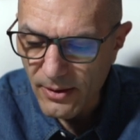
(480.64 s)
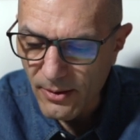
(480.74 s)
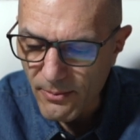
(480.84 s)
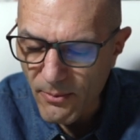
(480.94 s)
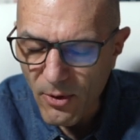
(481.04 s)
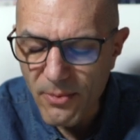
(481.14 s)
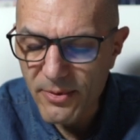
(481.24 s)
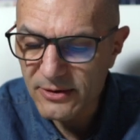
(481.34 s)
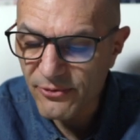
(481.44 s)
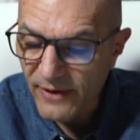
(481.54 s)

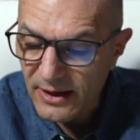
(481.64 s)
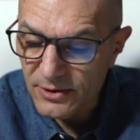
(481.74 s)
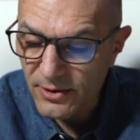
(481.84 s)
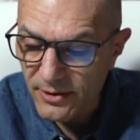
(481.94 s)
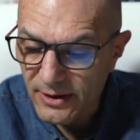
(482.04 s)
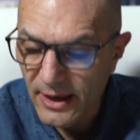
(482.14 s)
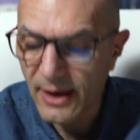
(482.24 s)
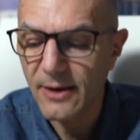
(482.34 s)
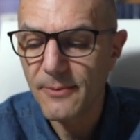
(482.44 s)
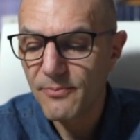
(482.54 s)
moment factor
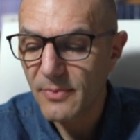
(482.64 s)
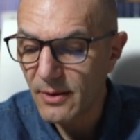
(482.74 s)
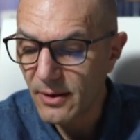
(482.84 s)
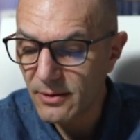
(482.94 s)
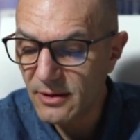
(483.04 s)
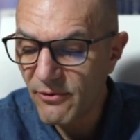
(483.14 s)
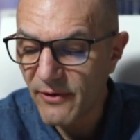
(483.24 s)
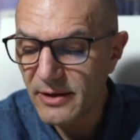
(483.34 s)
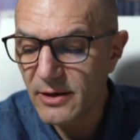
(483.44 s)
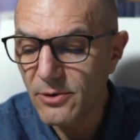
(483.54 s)
K,
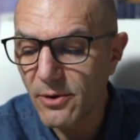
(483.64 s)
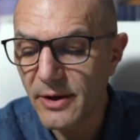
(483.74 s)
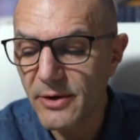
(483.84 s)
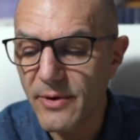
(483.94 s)
defined in Gola and